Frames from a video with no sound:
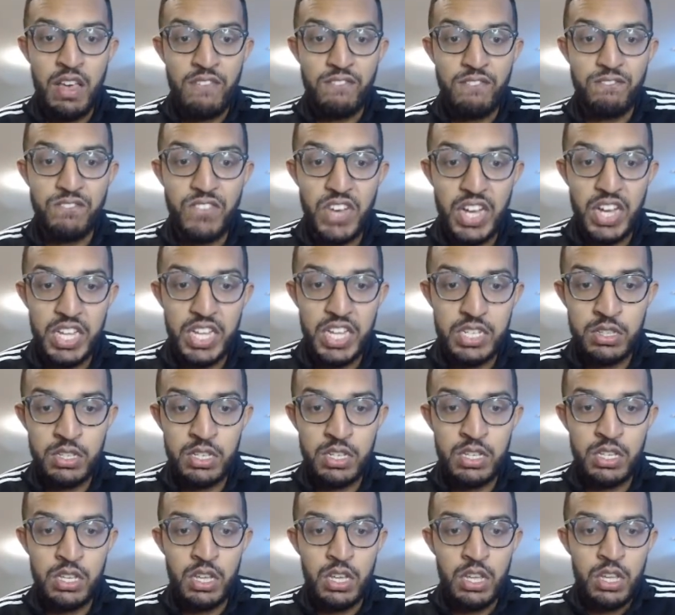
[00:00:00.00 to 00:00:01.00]
Finally,
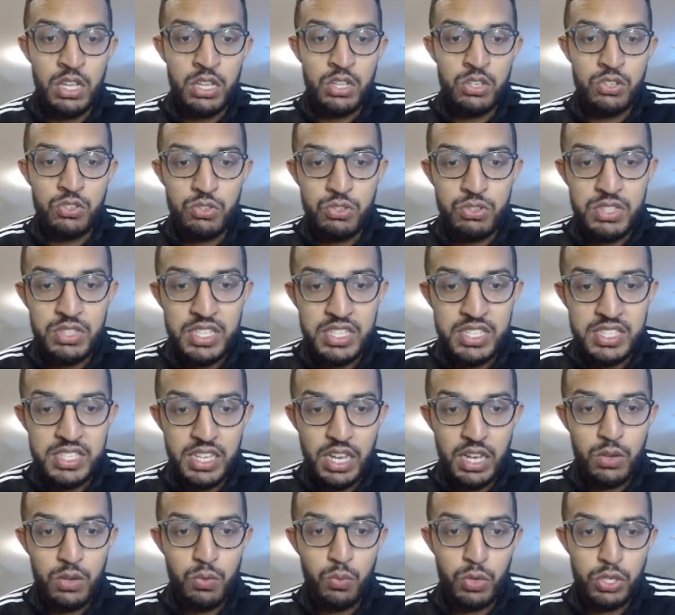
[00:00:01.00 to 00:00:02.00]
you
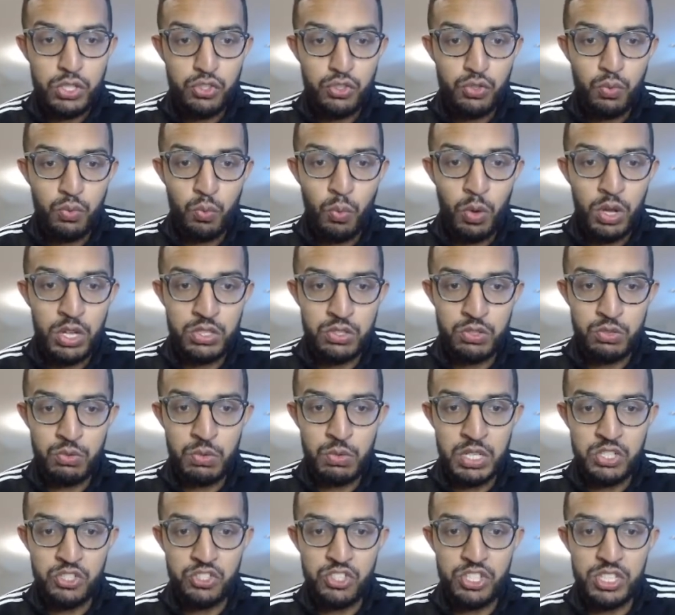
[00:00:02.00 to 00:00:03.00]
decide what you want to
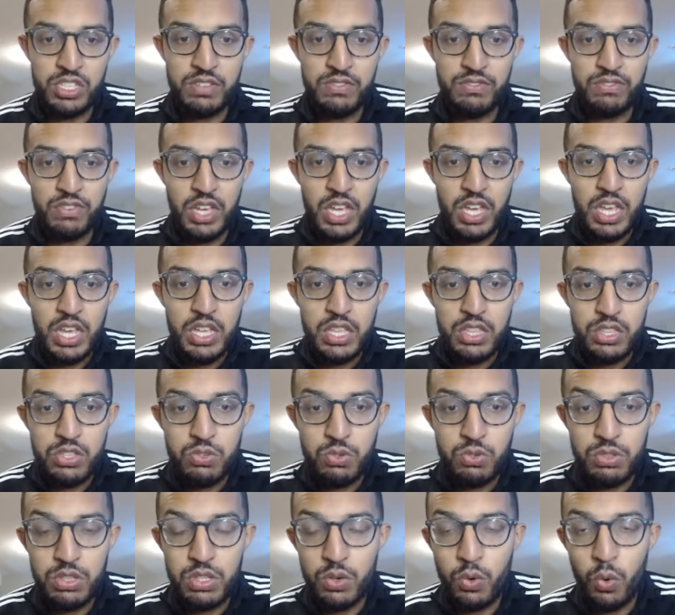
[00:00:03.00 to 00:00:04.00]
achieve. So
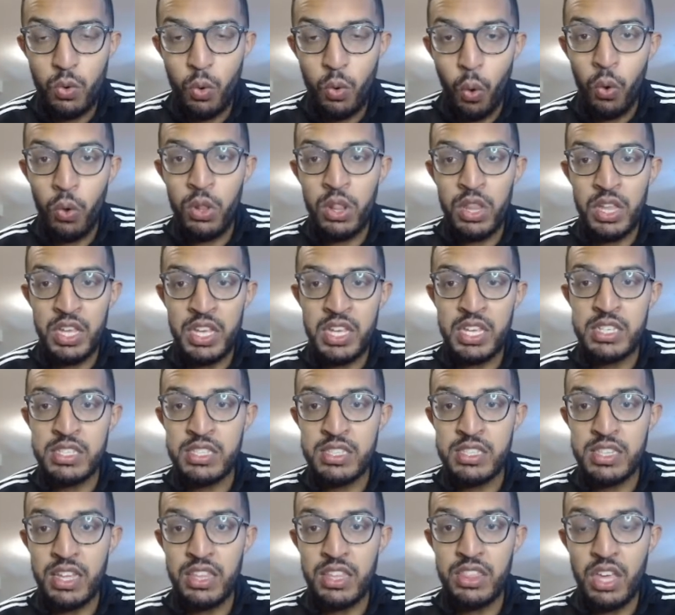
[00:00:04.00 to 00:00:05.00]
the goal is
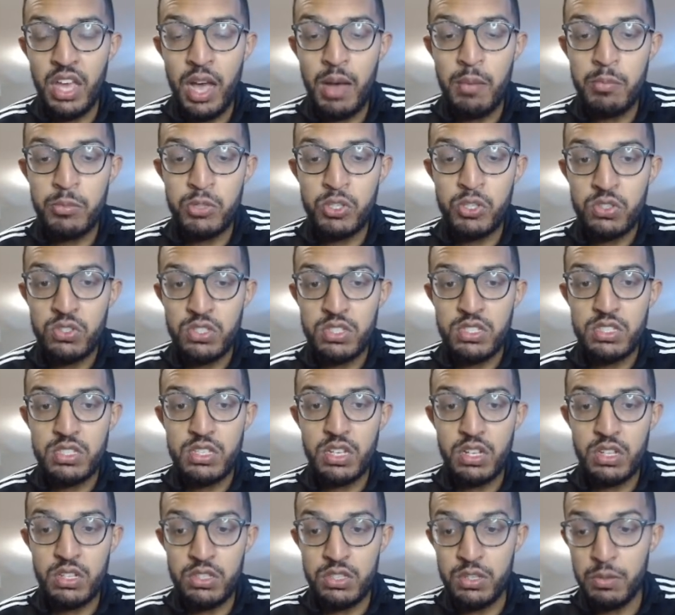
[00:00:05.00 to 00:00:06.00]
that
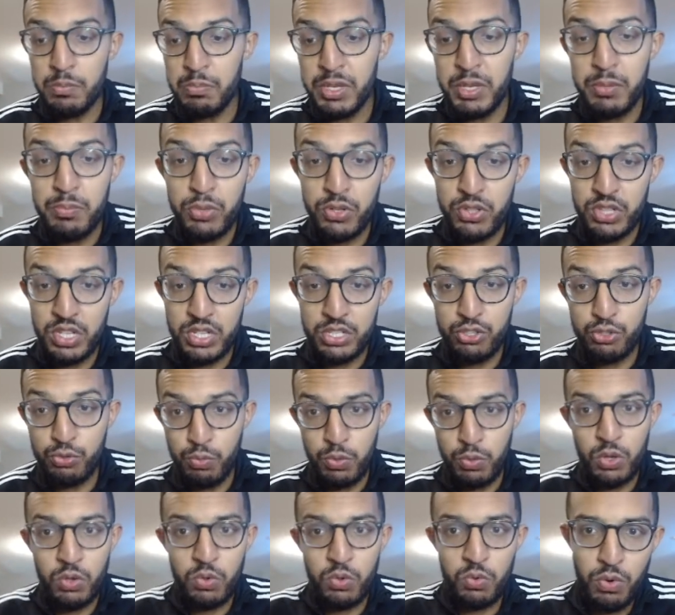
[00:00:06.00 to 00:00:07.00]
the people that you
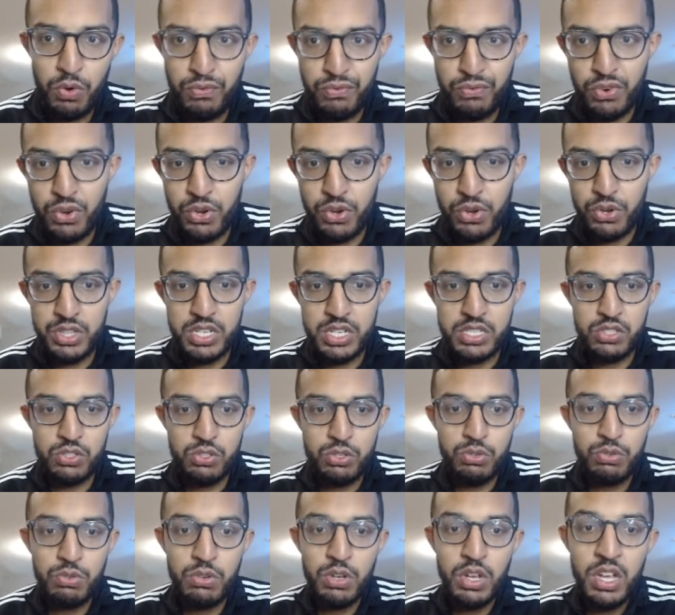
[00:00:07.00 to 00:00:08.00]
will refer this
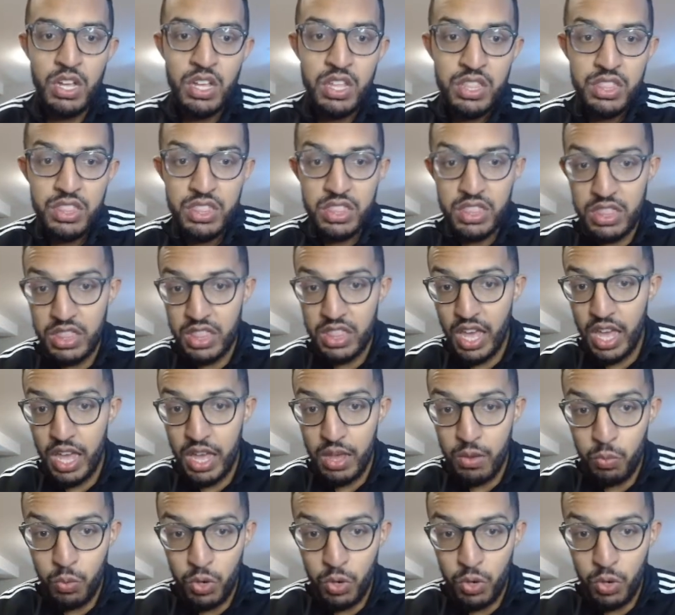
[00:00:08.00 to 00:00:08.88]
to, they